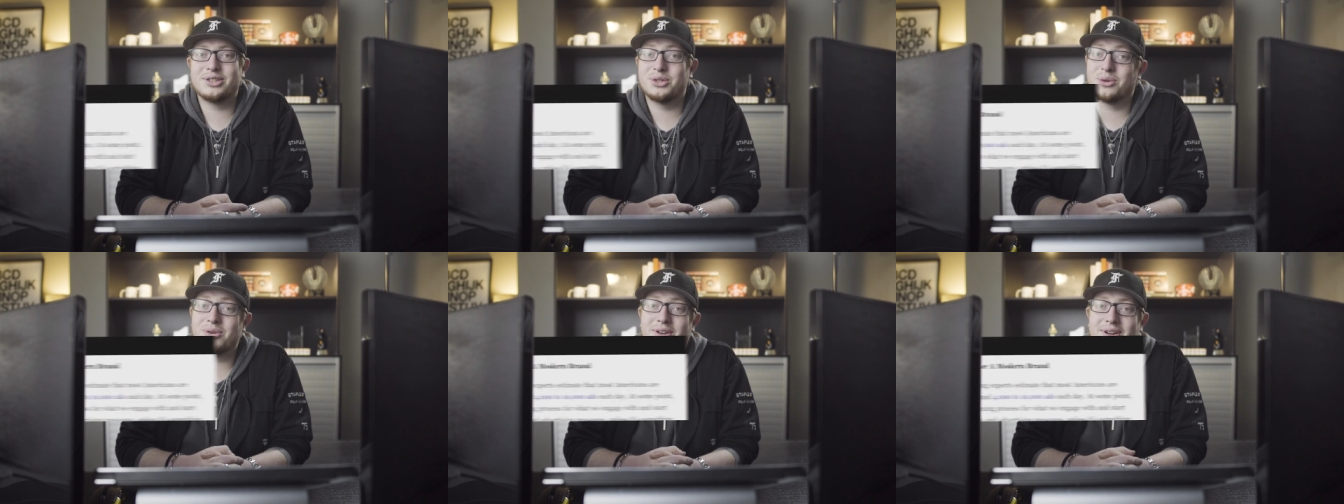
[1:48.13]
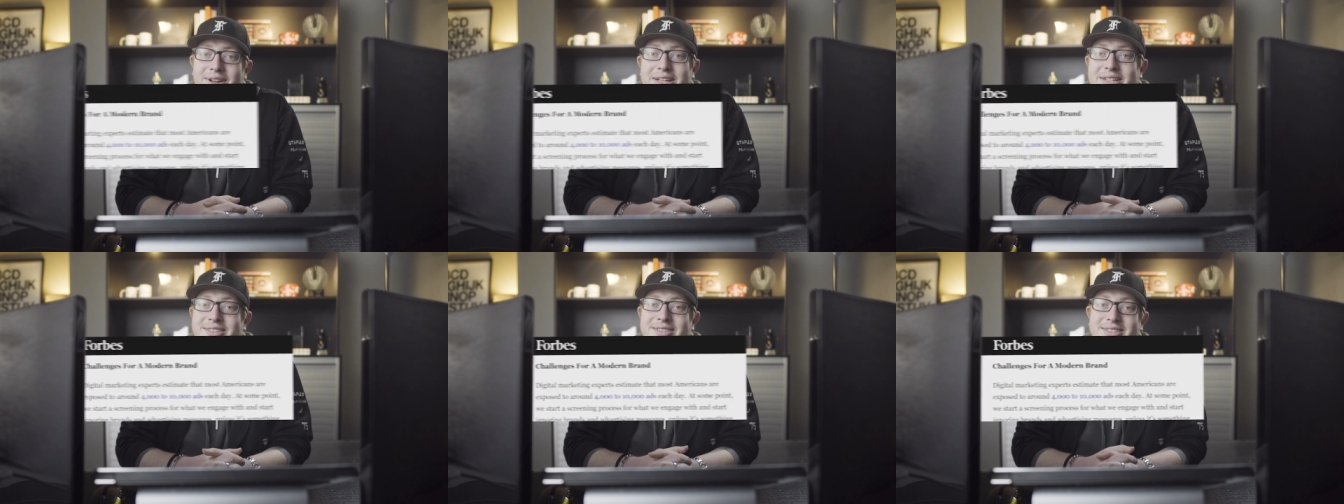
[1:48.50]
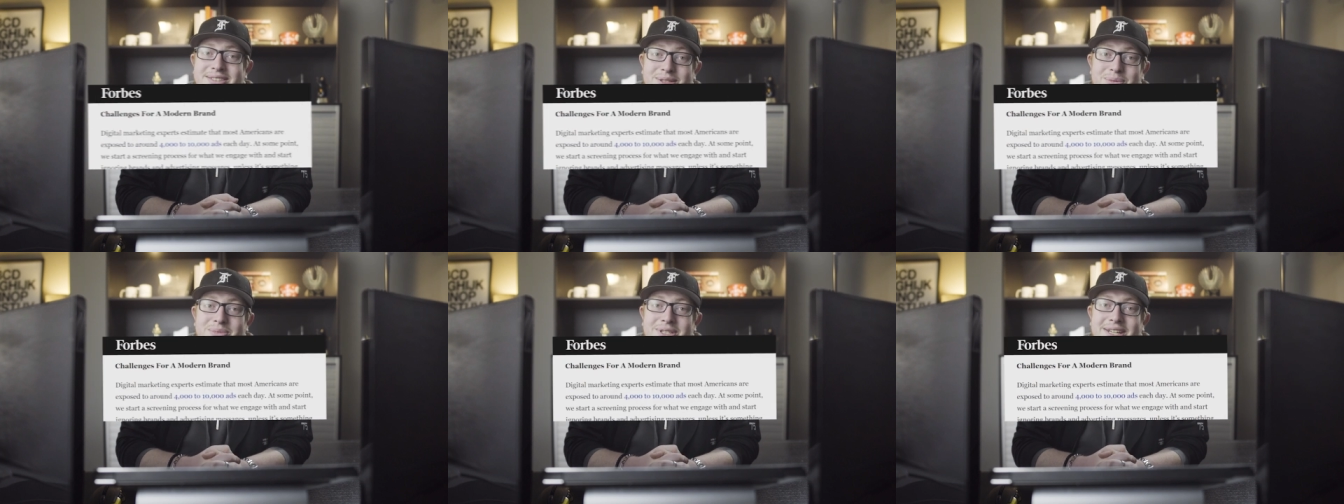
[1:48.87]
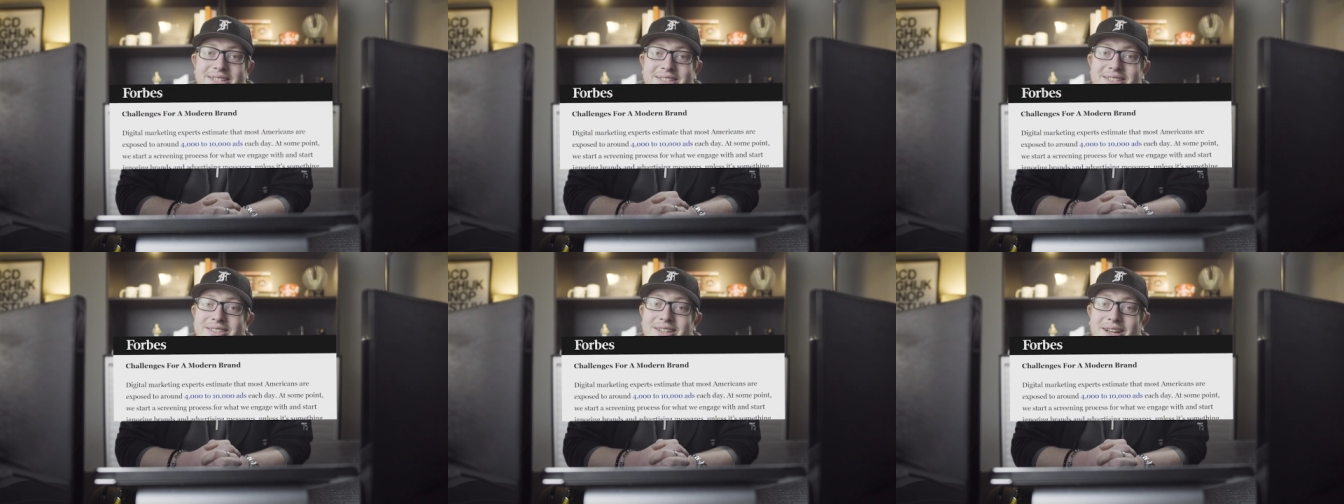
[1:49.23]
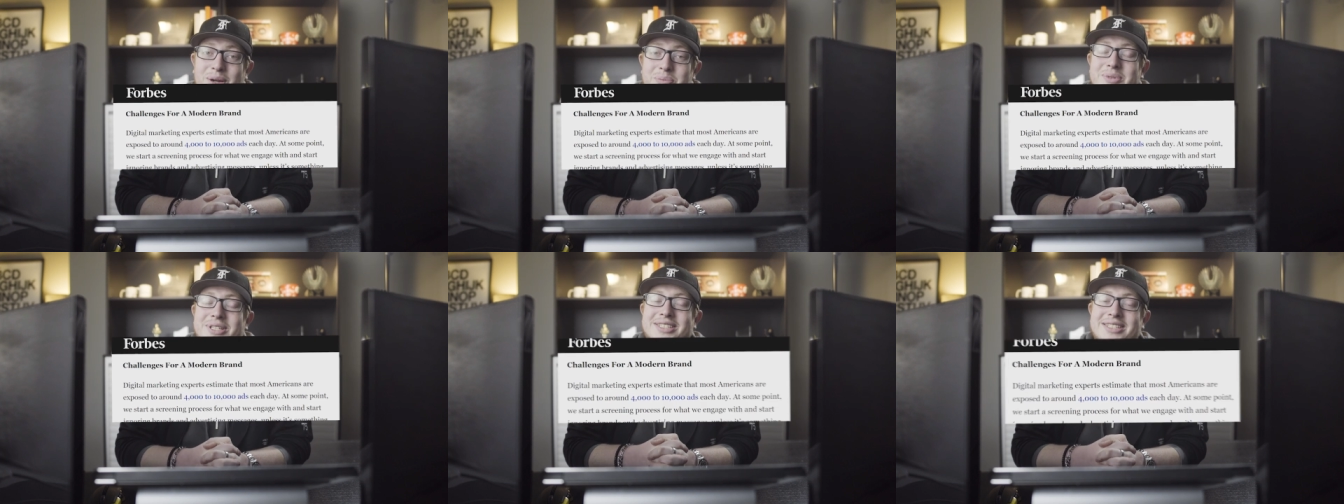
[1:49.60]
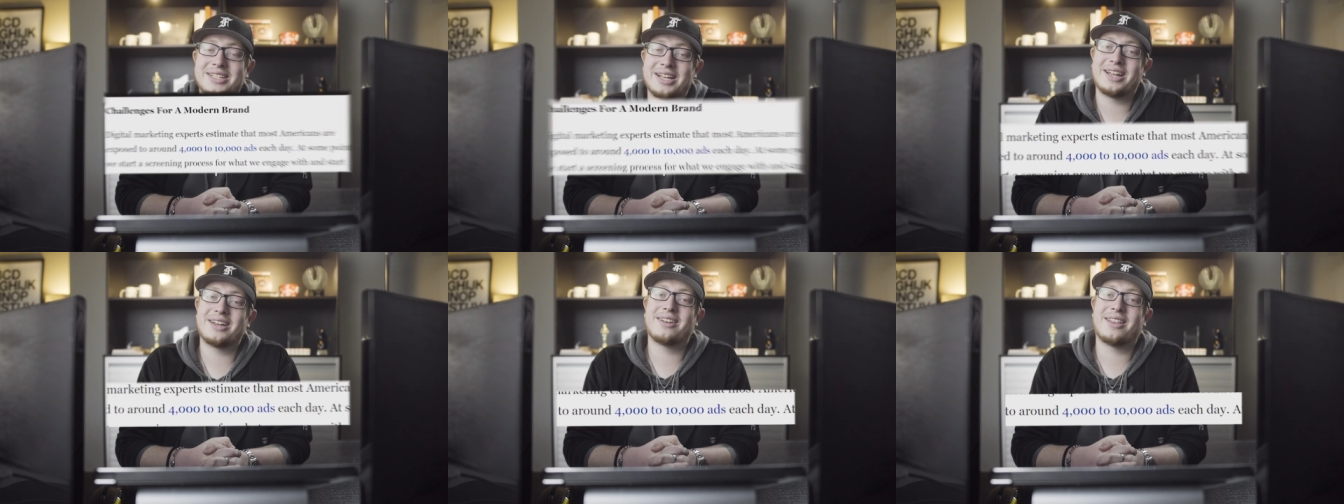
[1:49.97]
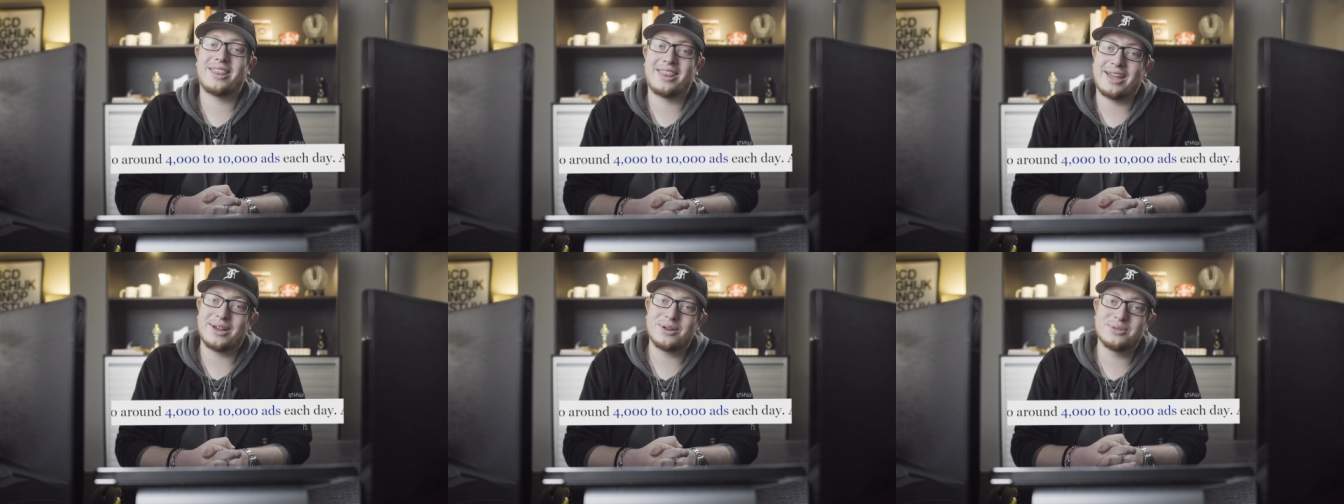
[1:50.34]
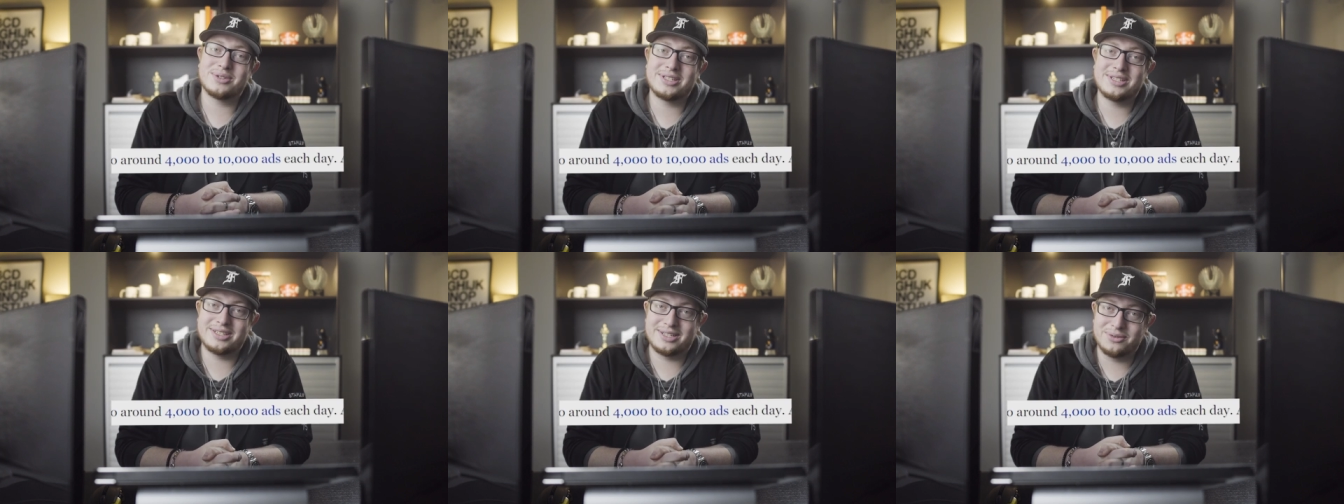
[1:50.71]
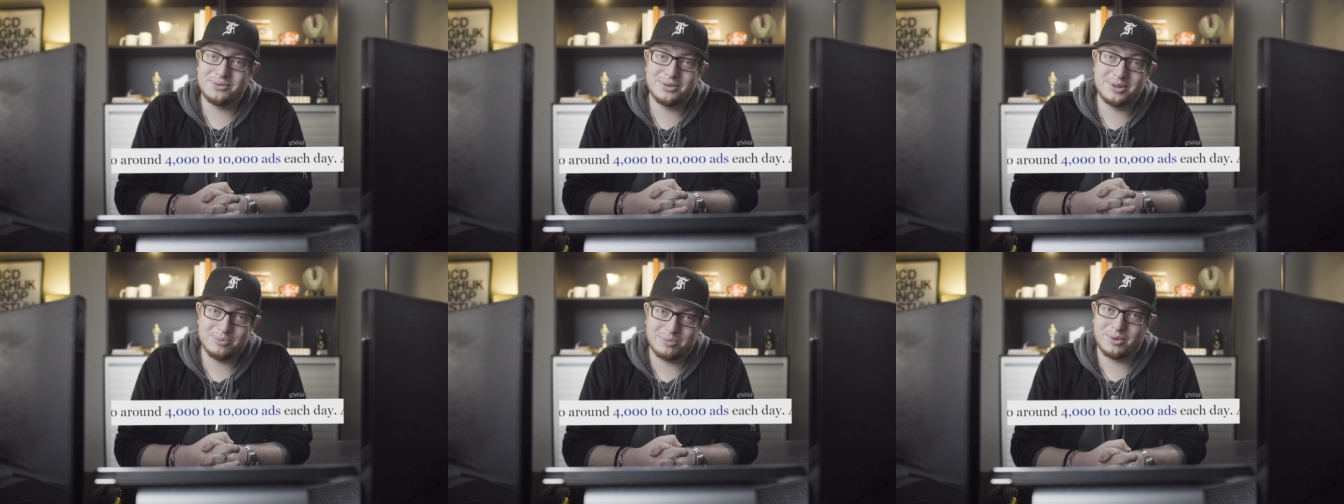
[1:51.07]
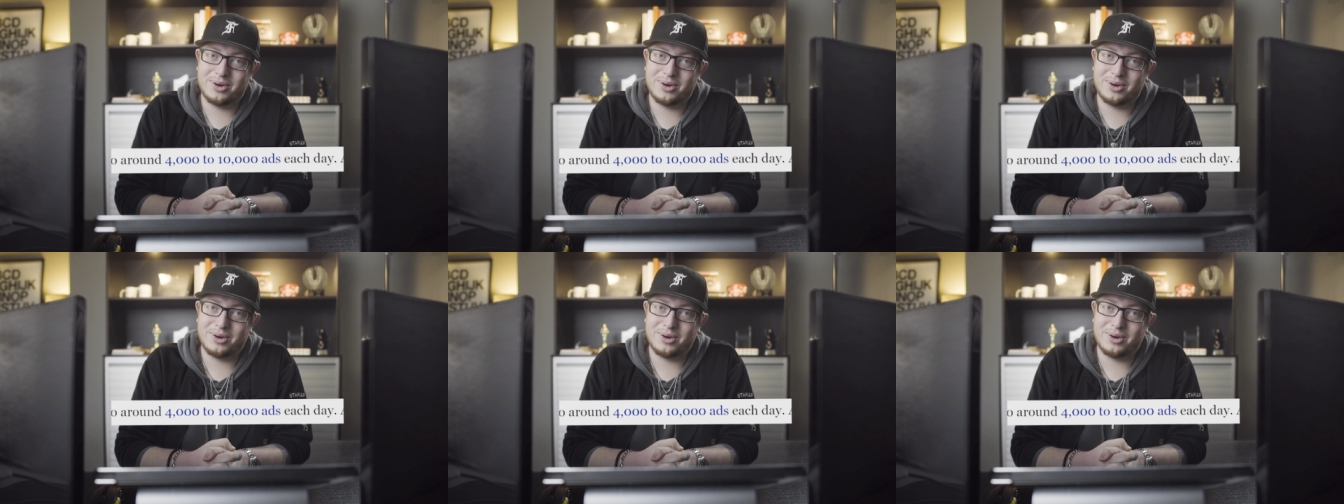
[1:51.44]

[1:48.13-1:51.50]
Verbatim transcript: your audience is subjected to up to 10,000 different